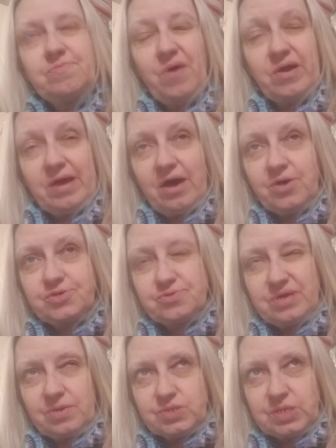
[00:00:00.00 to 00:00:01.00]
bought a house when
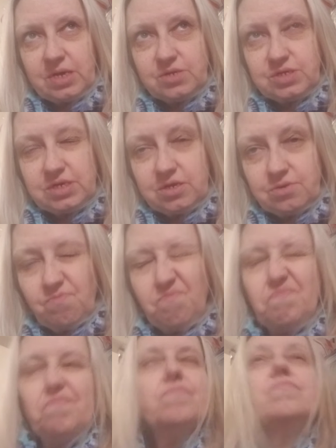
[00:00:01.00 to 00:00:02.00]
I was 18.
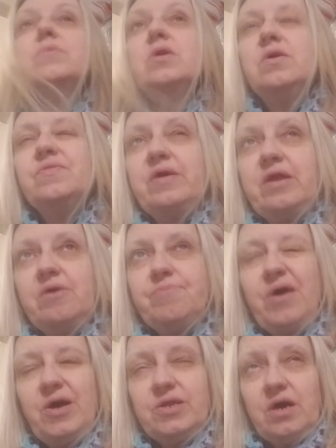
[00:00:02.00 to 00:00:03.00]
Then I
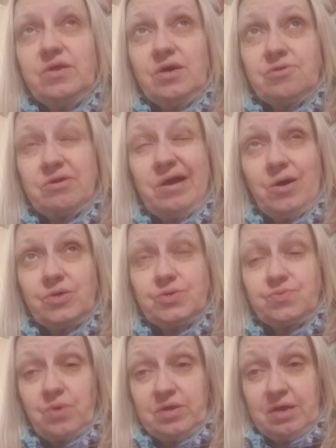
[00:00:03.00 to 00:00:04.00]
bought another house
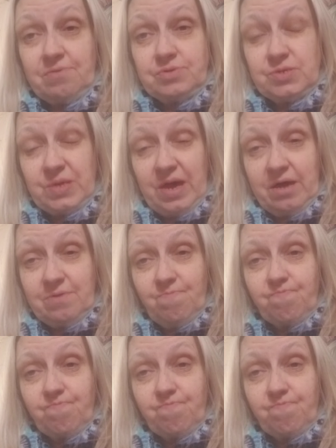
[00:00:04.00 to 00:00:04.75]
right after that.